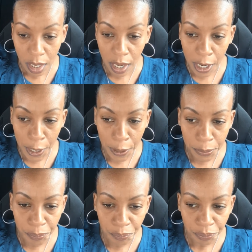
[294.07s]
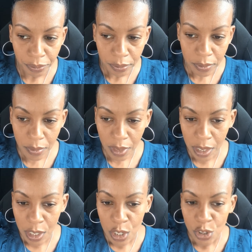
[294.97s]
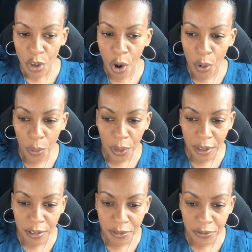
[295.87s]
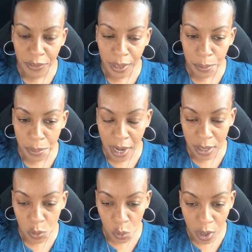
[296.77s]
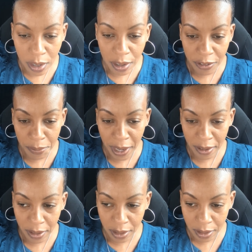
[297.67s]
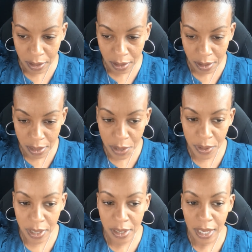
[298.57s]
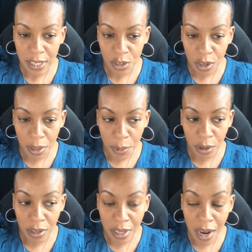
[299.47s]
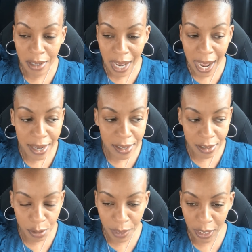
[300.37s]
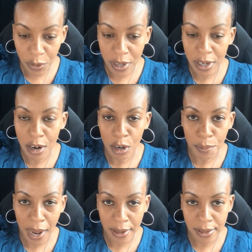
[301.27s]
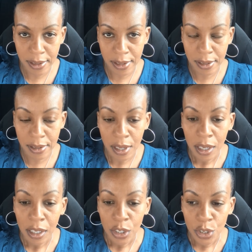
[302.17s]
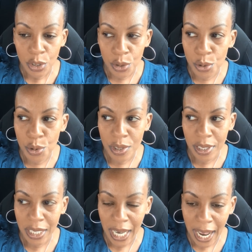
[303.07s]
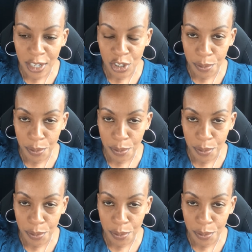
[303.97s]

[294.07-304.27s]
Um, so in in part one of my series, I talk about not adding to my credit card balances, using cash